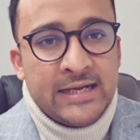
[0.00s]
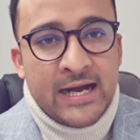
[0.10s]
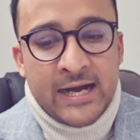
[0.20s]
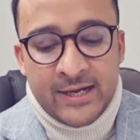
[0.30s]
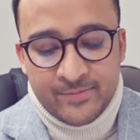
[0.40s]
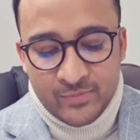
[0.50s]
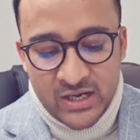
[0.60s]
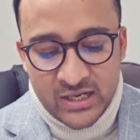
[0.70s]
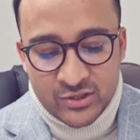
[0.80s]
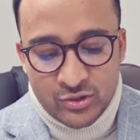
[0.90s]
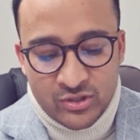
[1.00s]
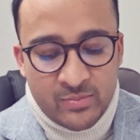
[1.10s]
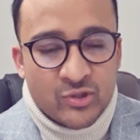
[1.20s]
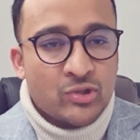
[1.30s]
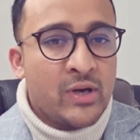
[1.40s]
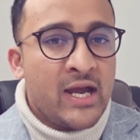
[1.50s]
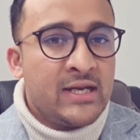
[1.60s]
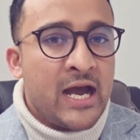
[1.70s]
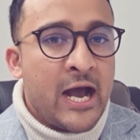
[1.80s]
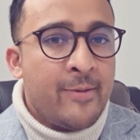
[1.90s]
to demonstrate
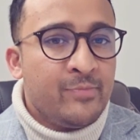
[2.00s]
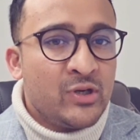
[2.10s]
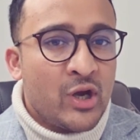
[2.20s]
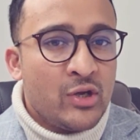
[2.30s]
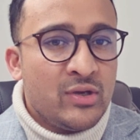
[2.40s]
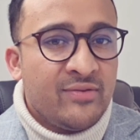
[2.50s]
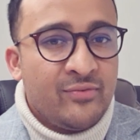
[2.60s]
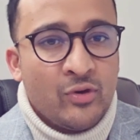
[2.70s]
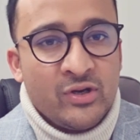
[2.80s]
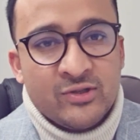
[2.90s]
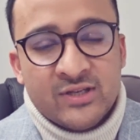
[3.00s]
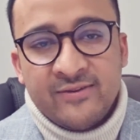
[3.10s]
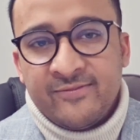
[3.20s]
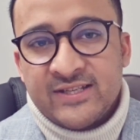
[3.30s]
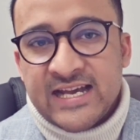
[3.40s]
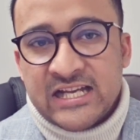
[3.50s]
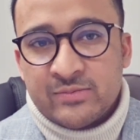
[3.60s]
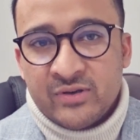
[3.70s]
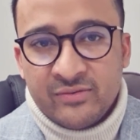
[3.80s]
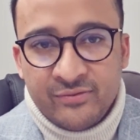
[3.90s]
if your New Zealand visa has
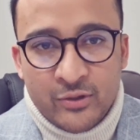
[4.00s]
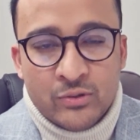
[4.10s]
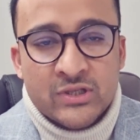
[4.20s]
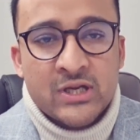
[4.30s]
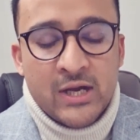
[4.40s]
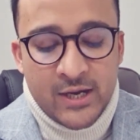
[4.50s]
been refused,